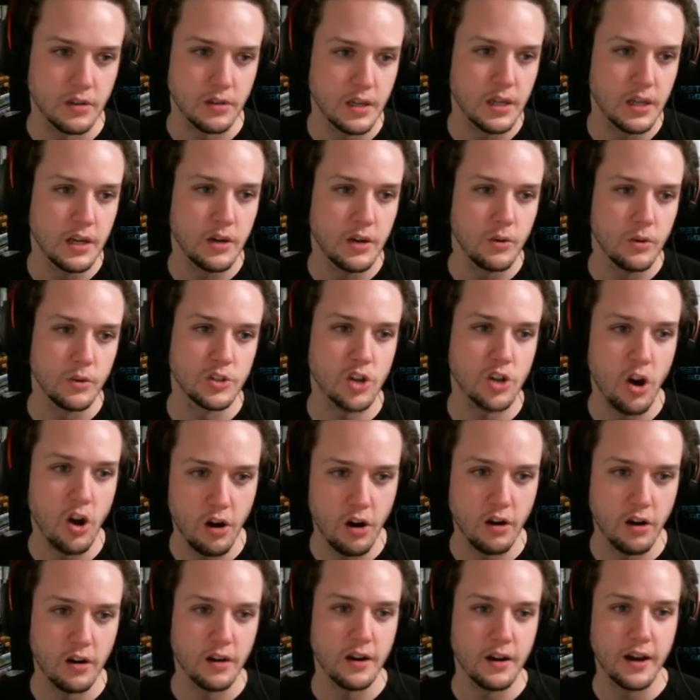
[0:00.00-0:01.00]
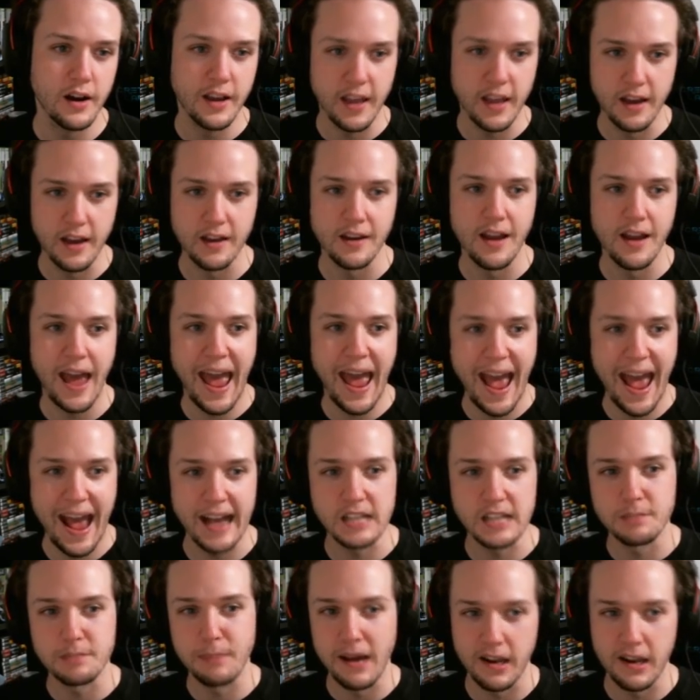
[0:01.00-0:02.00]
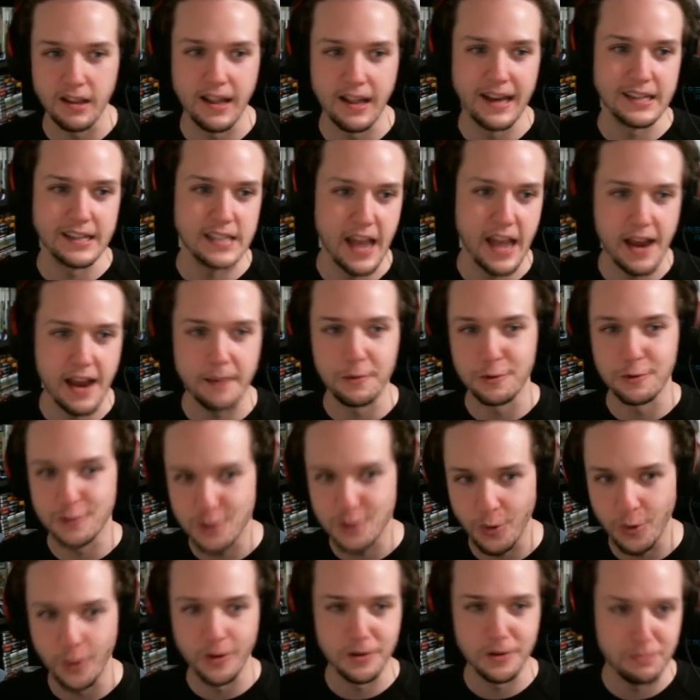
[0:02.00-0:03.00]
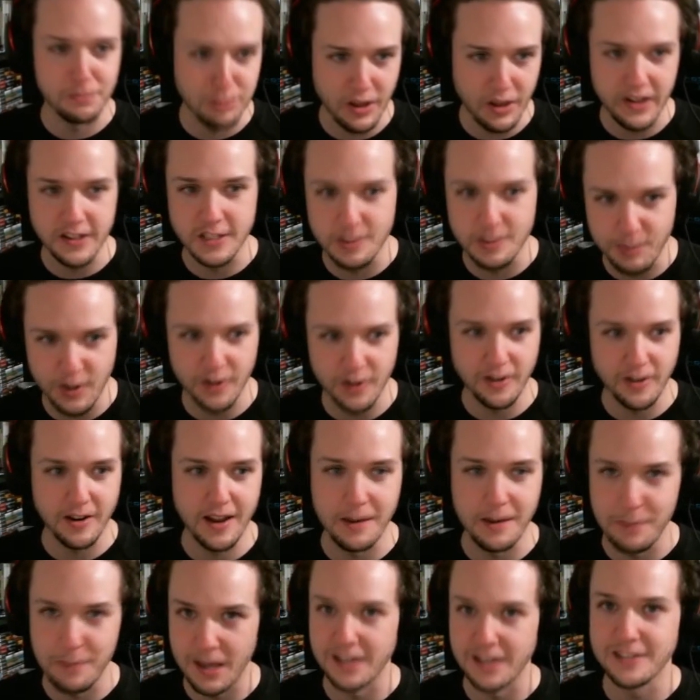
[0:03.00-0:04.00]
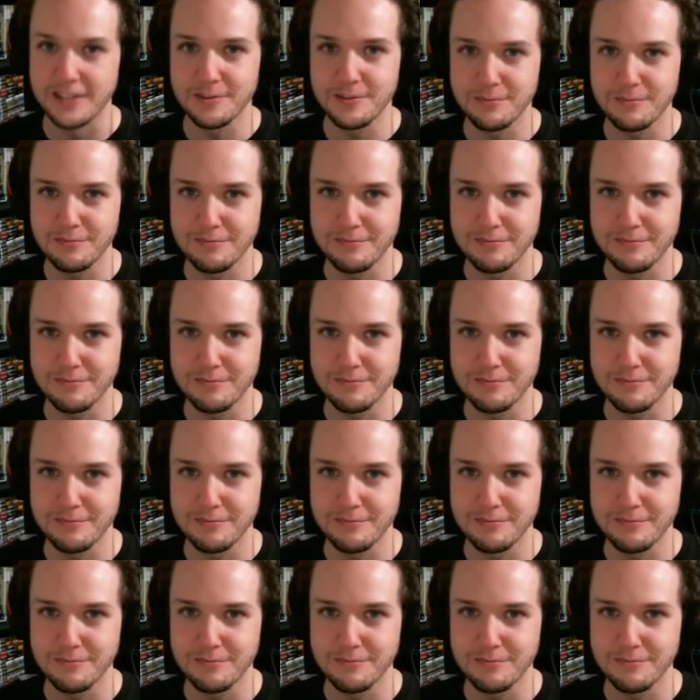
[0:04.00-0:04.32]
which are, again, axe, battle axe, hammer, sword, blade, spear, and mace.